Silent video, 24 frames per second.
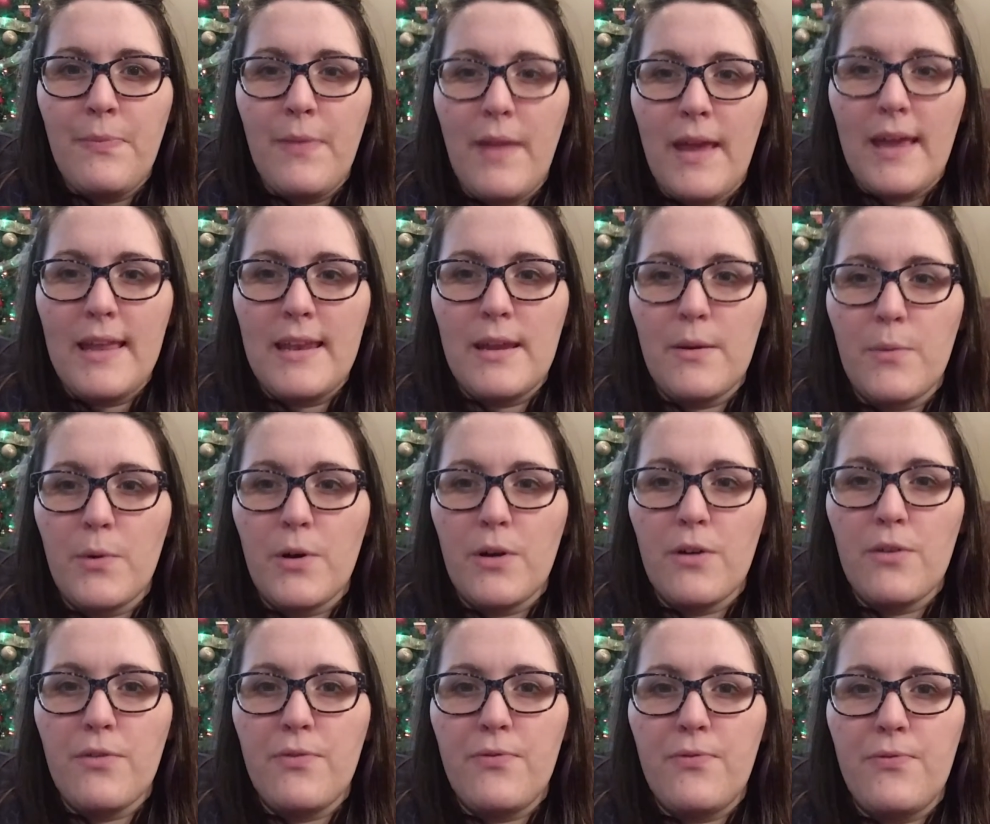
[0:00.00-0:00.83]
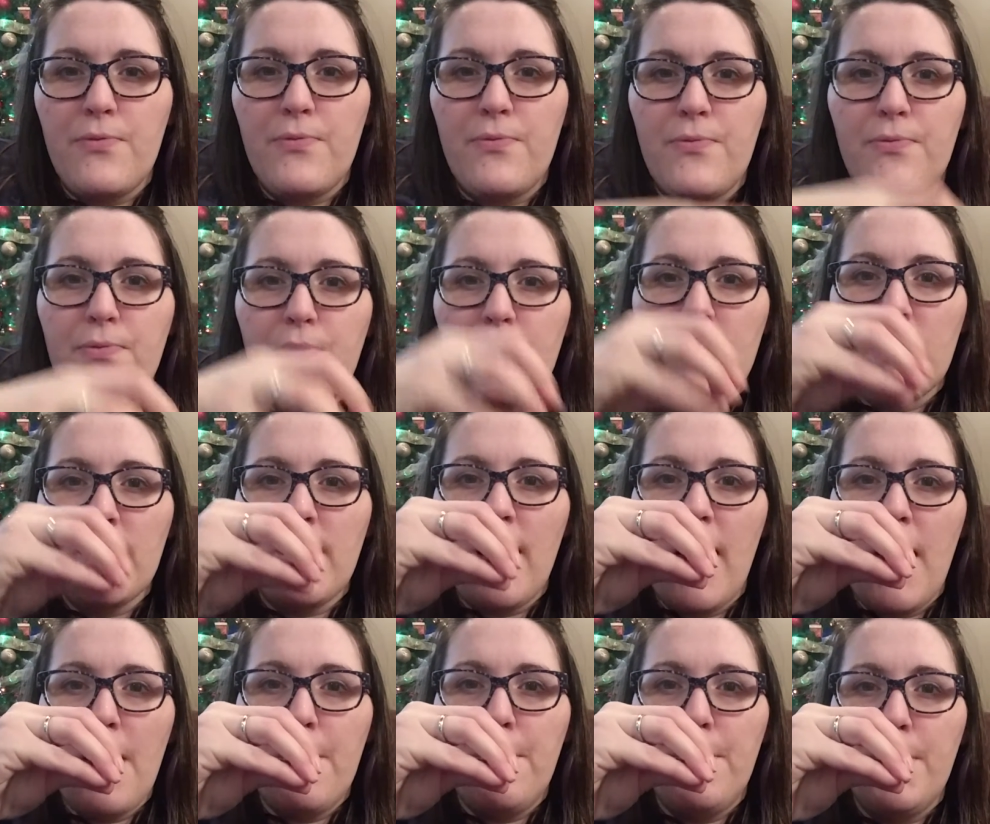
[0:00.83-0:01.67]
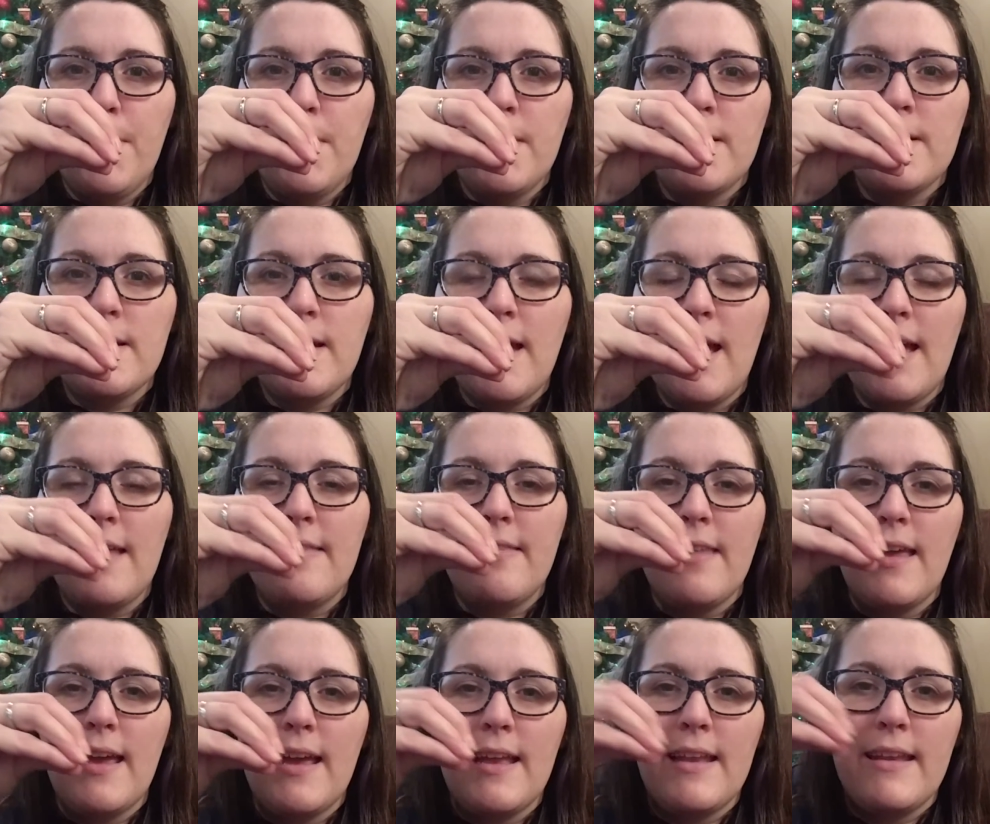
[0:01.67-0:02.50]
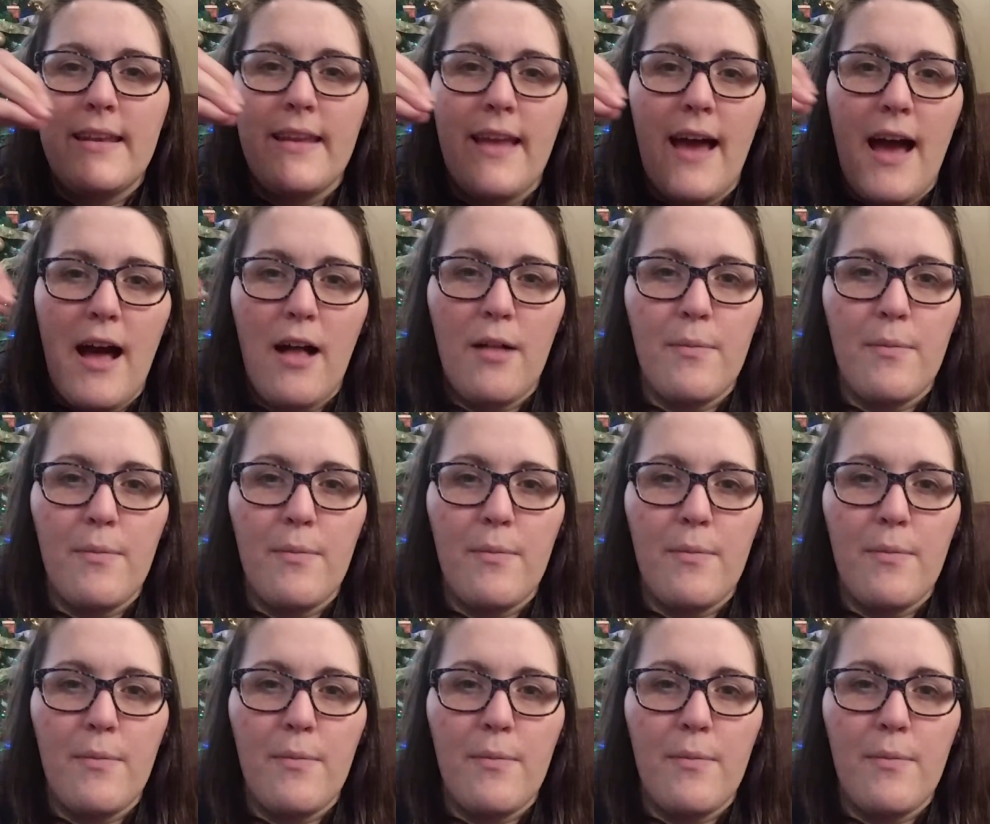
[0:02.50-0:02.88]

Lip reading: and it will fill up, and then I'll